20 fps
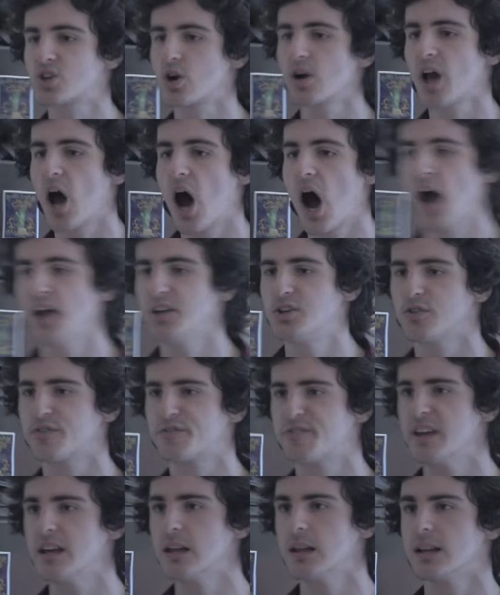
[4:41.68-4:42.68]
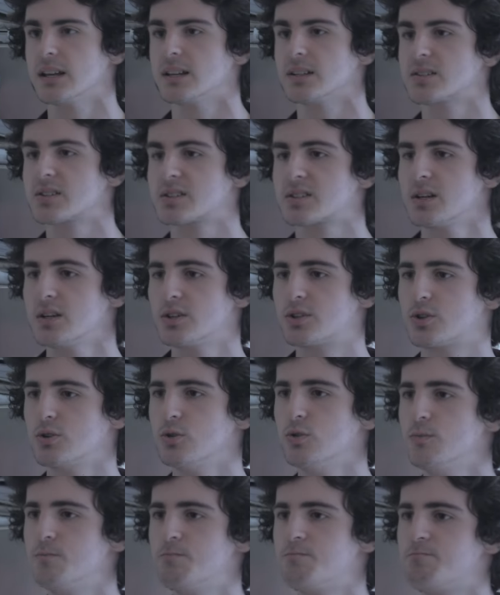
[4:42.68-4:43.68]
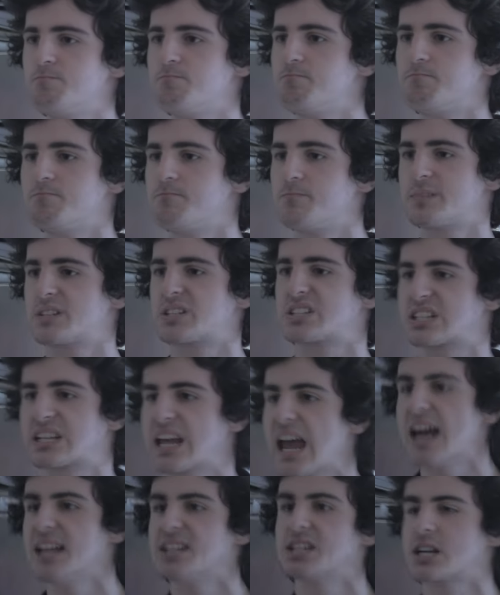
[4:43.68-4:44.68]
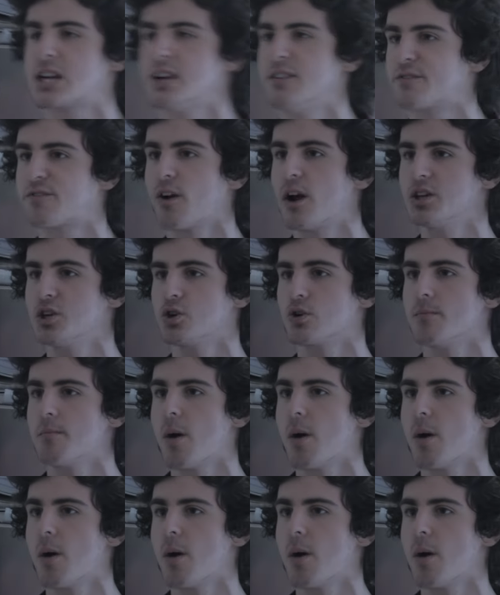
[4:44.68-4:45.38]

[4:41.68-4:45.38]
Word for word: trying to hide your feelings, too scared to confront your